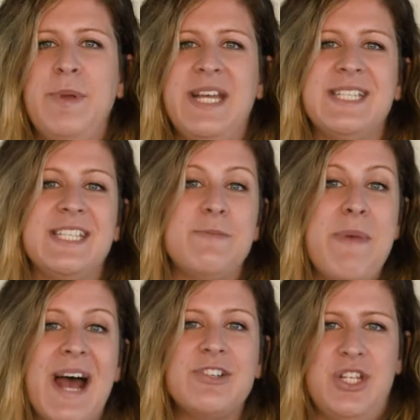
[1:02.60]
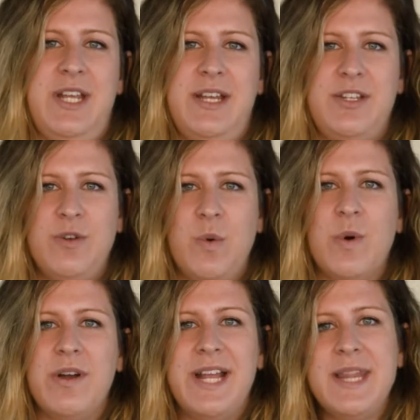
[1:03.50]
because it's matching it to a
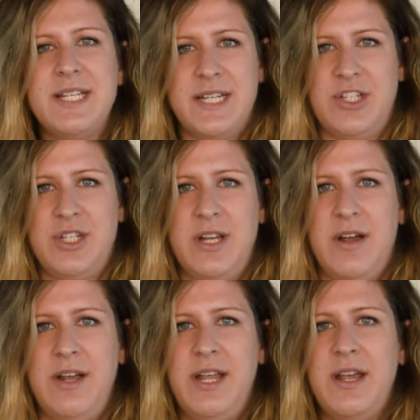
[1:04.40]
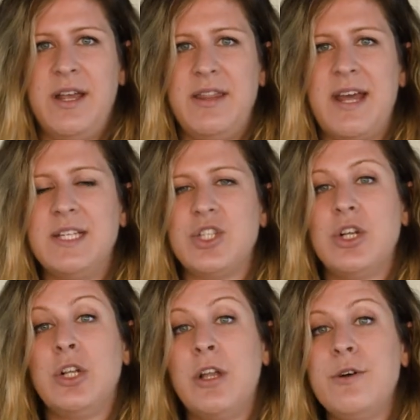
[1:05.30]
word in the dictionary that is
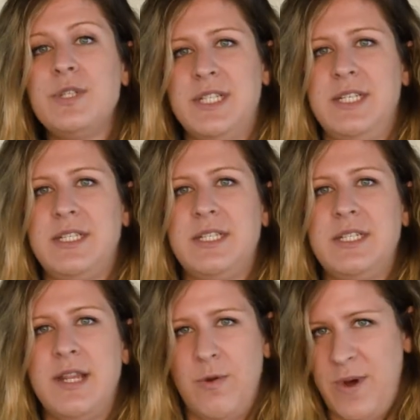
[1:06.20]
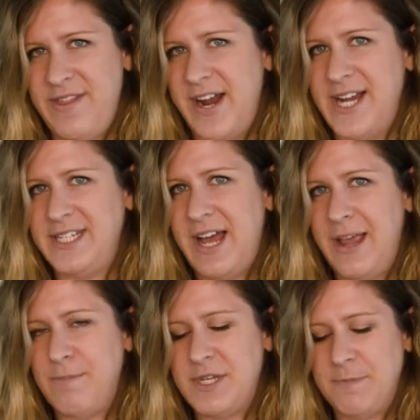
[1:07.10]
closest to the one that I
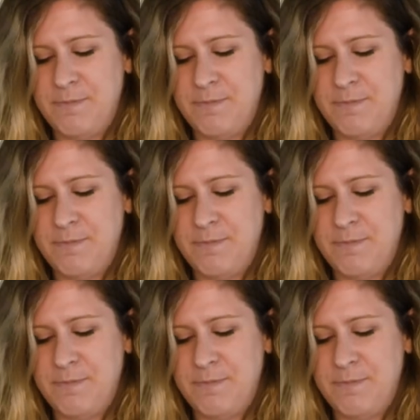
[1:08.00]
typed.